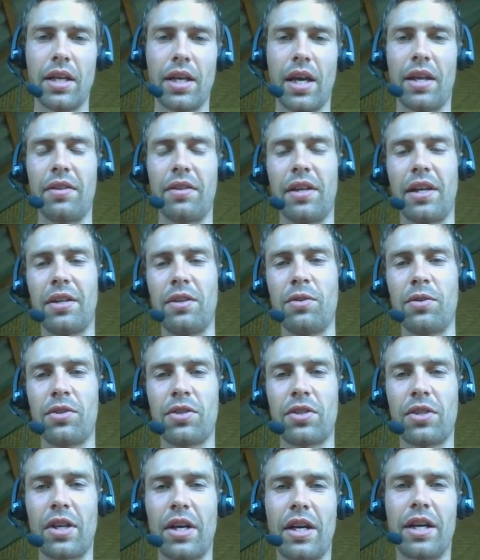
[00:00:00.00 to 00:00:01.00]
and then you
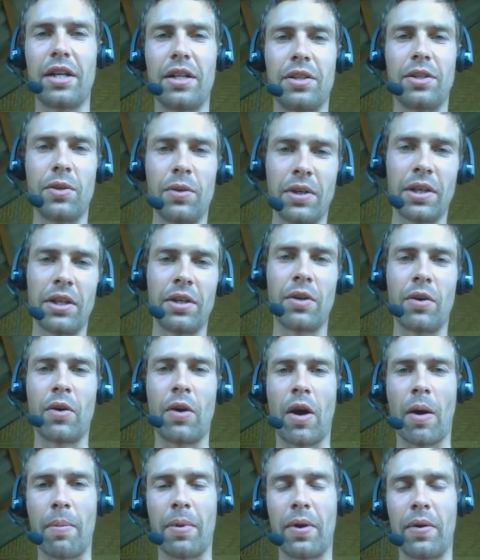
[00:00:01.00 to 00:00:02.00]
start doing your
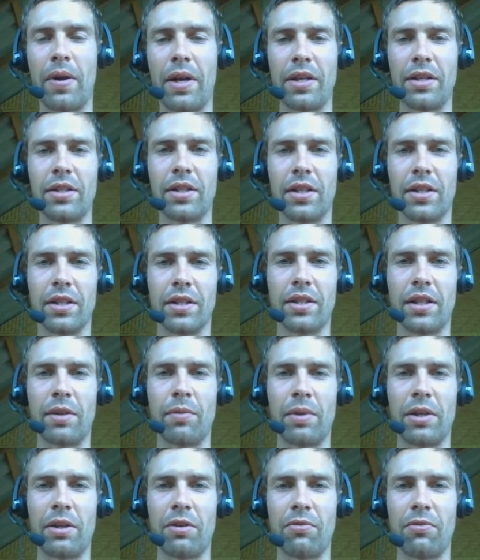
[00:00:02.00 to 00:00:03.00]
operations, and
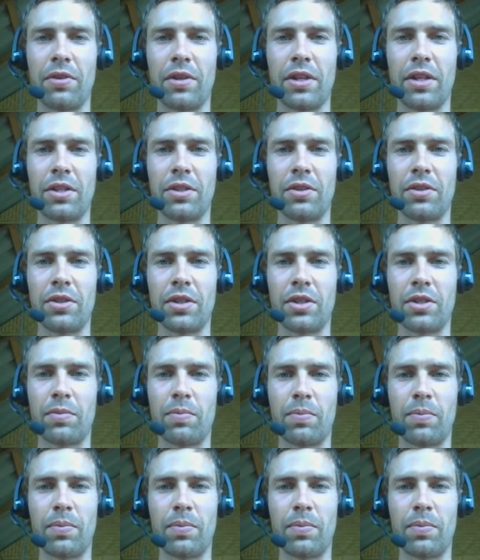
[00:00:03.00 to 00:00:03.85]
when you finish you just